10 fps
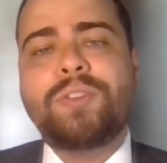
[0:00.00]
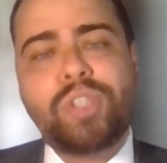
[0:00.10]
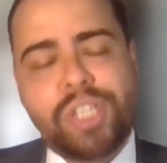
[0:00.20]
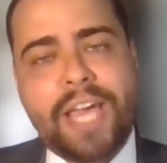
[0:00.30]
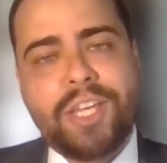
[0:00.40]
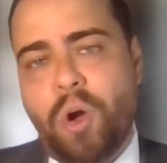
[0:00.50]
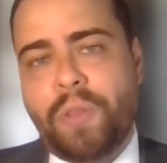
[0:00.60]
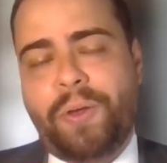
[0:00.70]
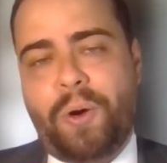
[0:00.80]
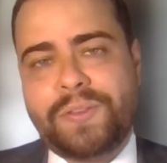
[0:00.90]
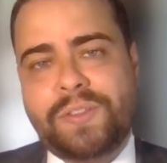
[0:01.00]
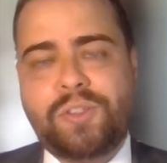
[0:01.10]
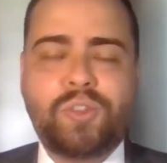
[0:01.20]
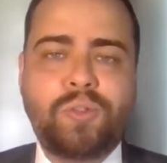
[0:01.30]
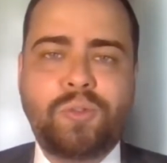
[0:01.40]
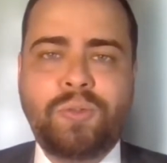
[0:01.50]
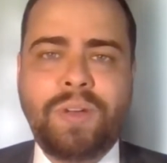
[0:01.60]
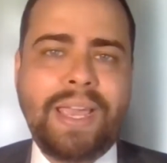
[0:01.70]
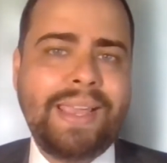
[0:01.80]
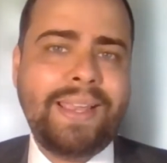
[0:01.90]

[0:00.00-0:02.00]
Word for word: to share your thoughts to